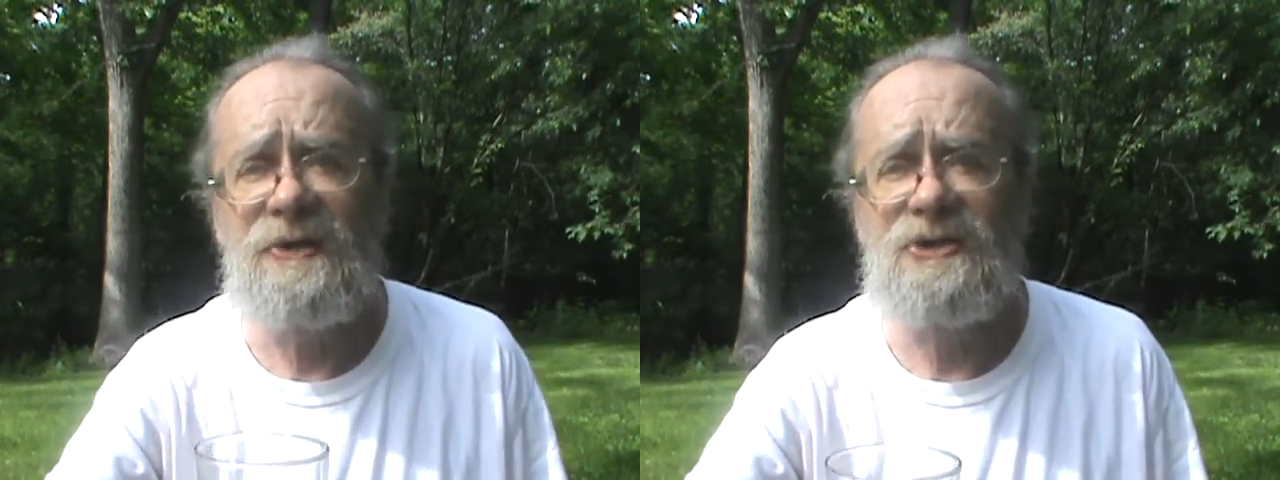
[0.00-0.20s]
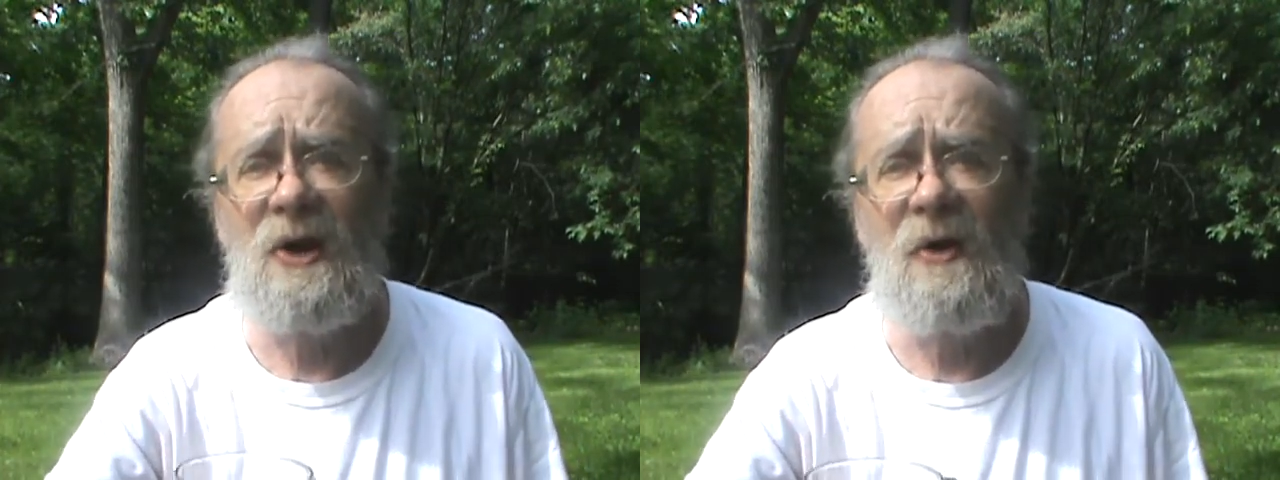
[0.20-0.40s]

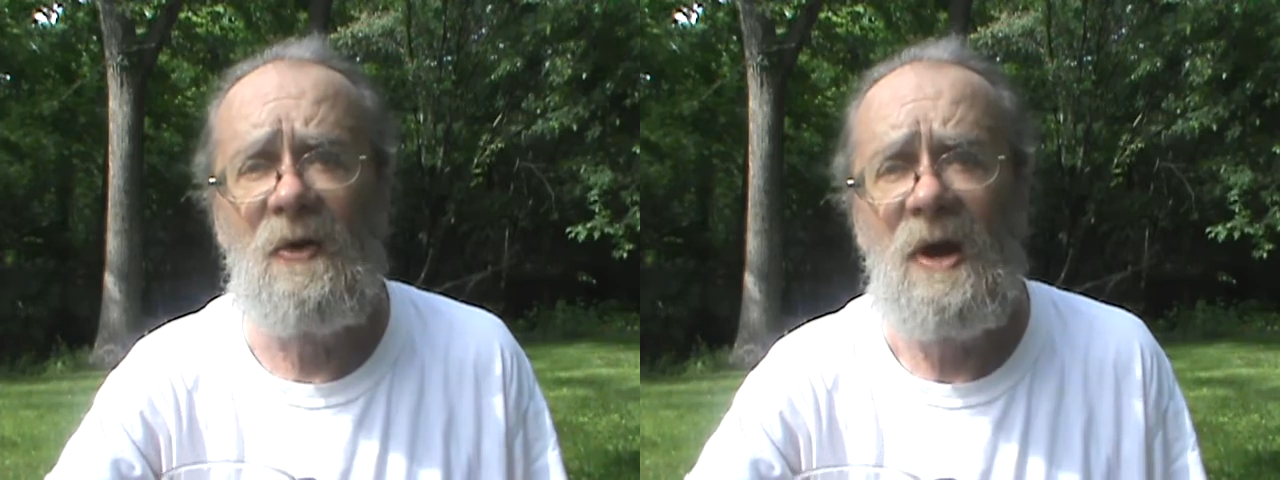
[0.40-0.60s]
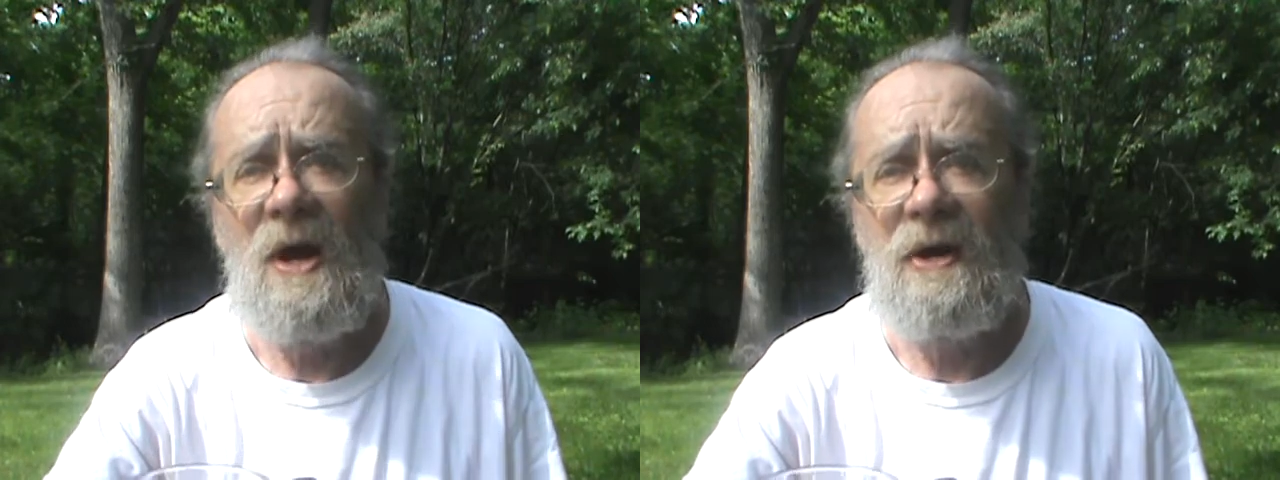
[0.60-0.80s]
So
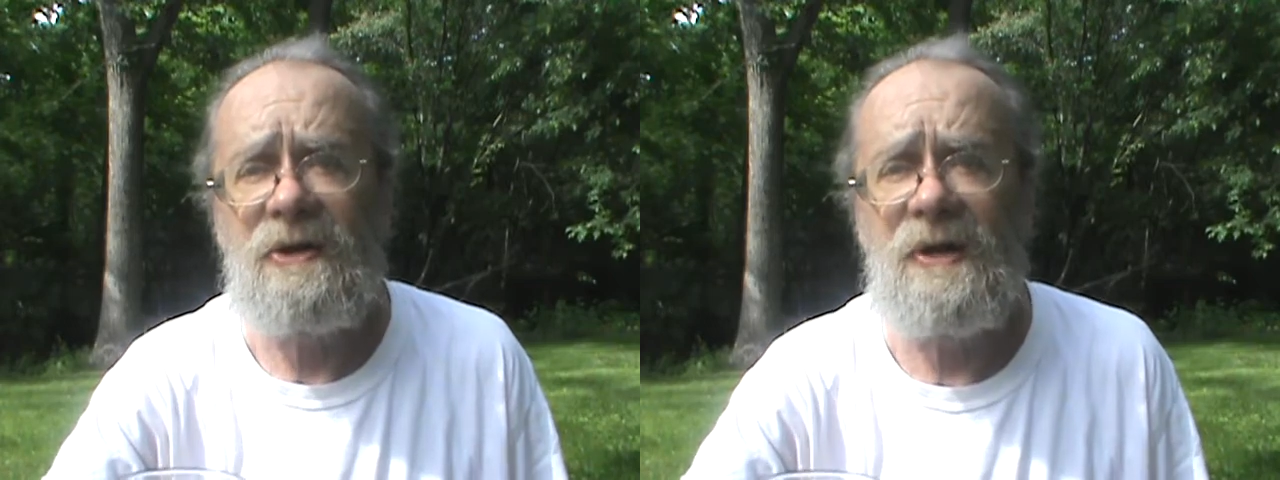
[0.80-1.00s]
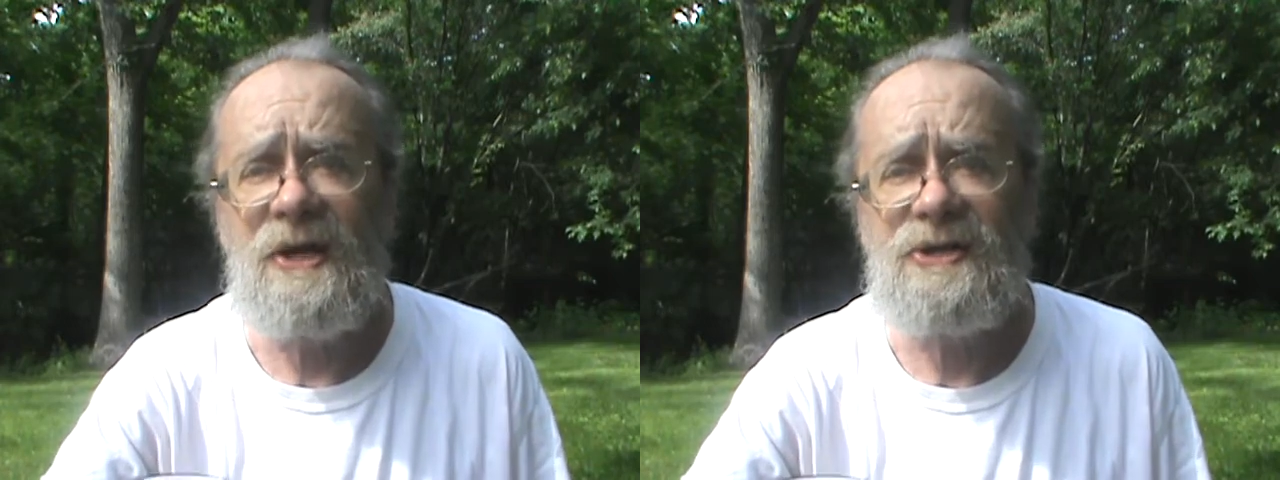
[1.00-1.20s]

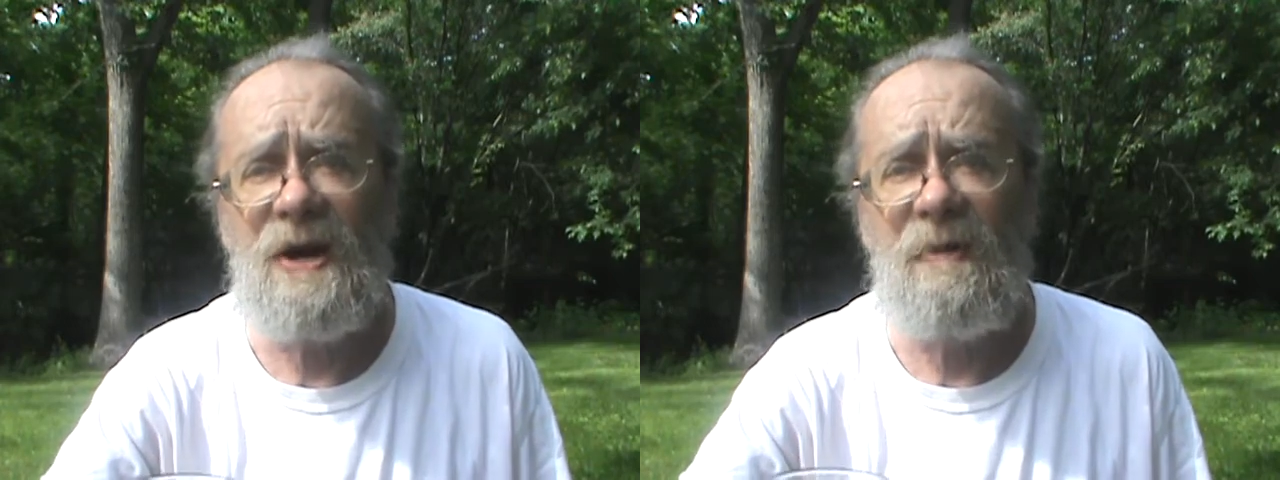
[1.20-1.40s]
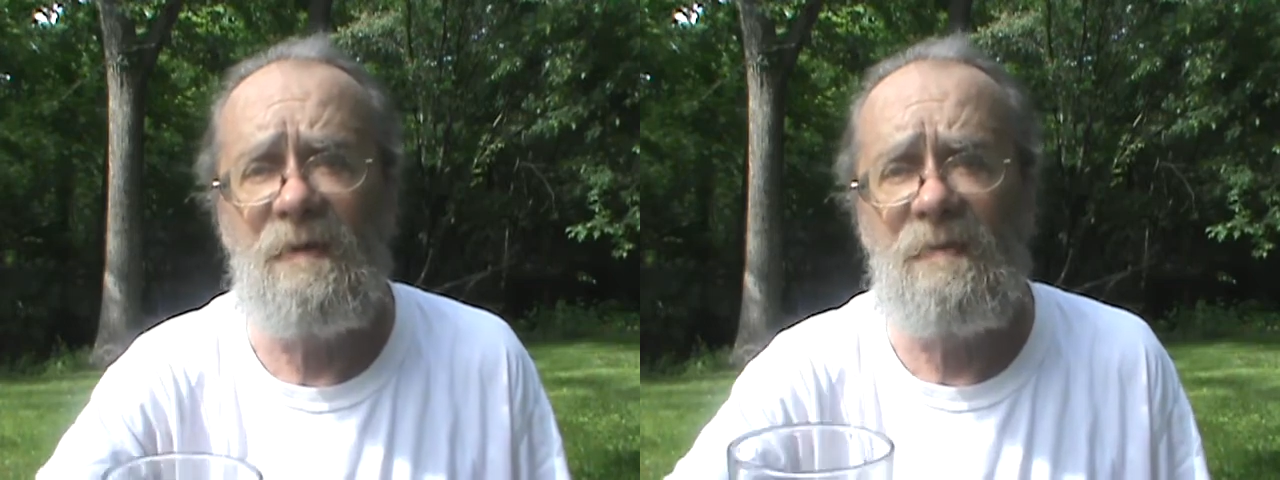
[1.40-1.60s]
until next
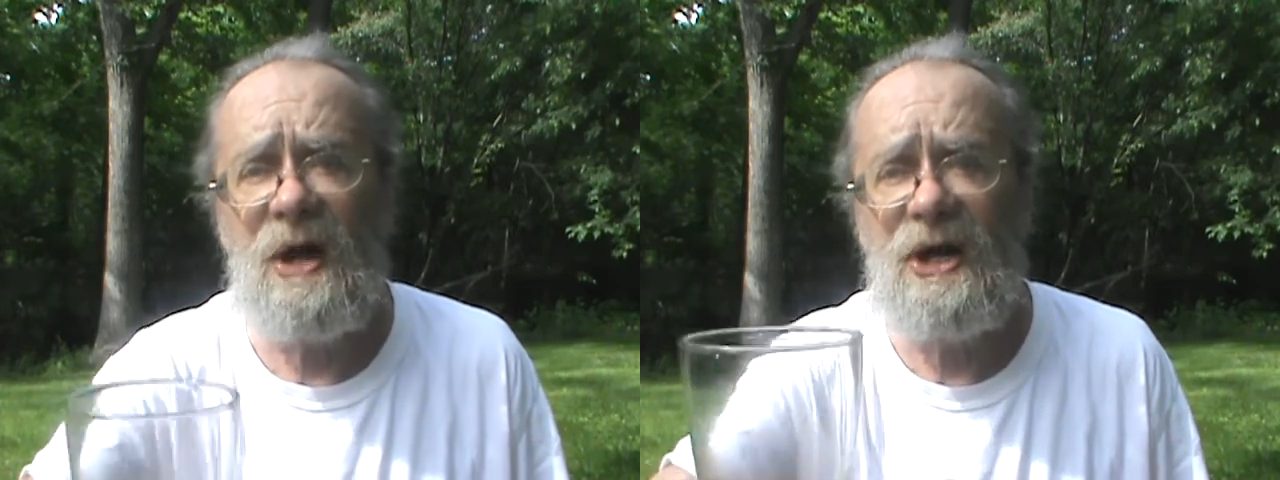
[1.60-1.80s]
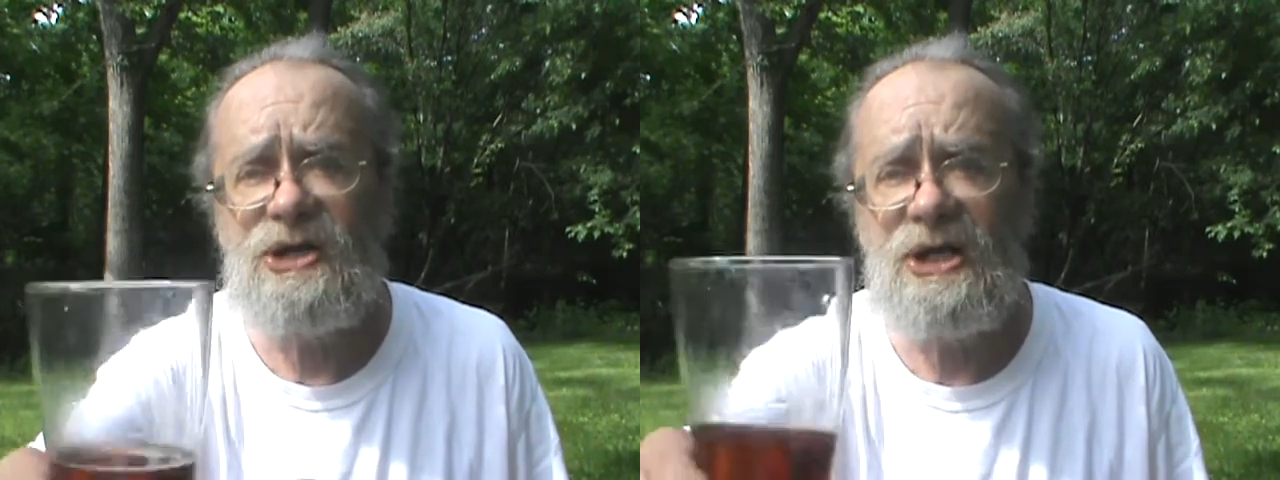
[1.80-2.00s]
time,
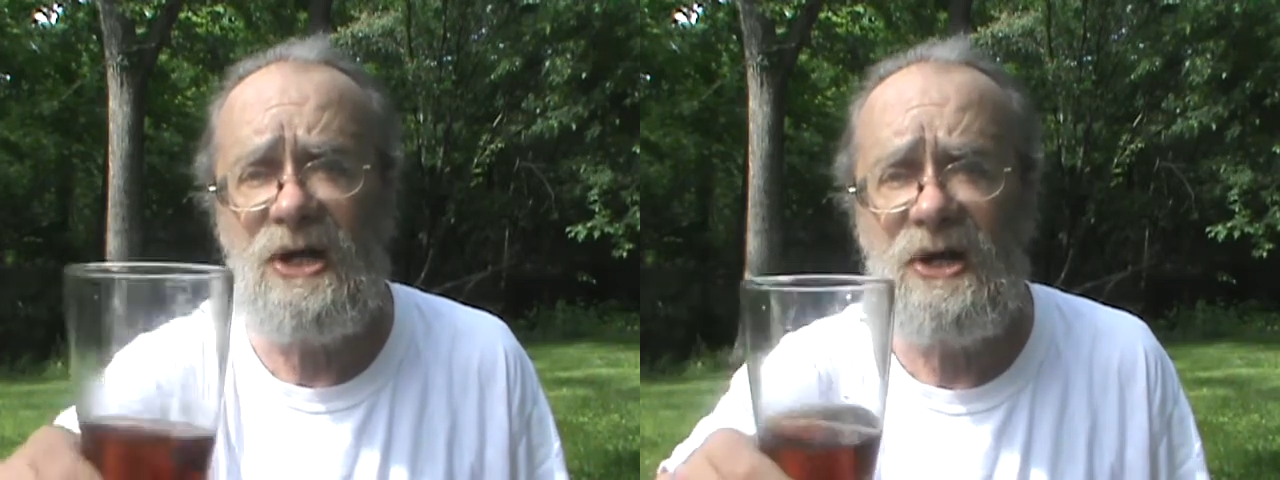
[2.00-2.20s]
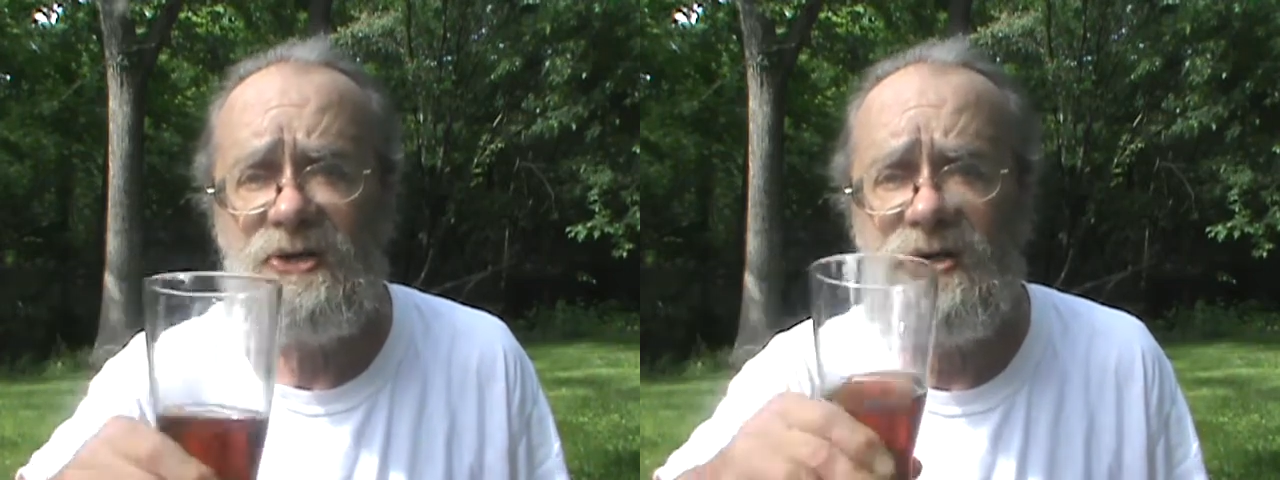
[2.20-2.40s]
everybody,
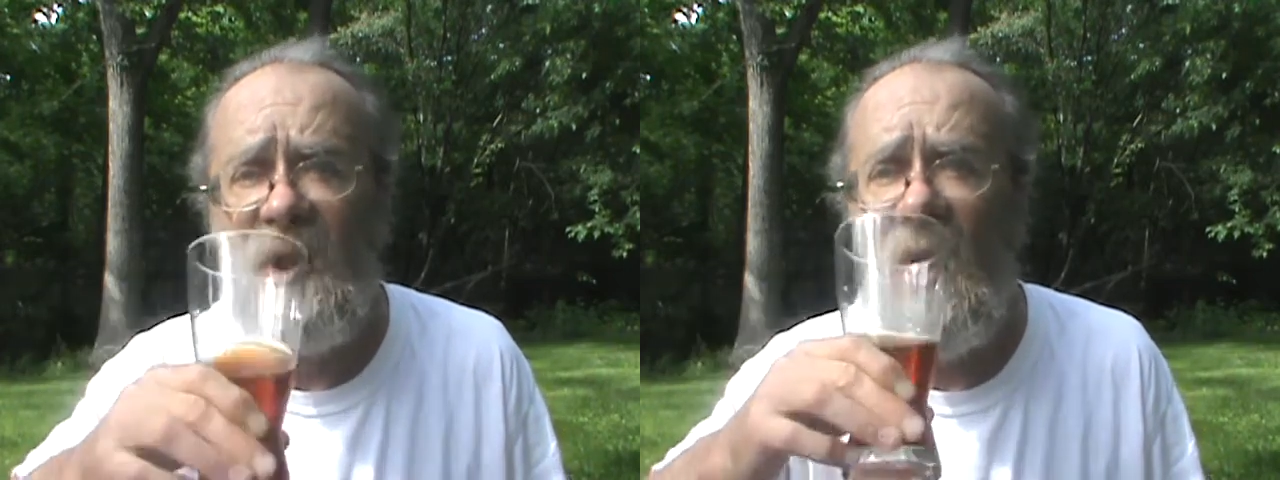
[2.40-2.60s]
cheers.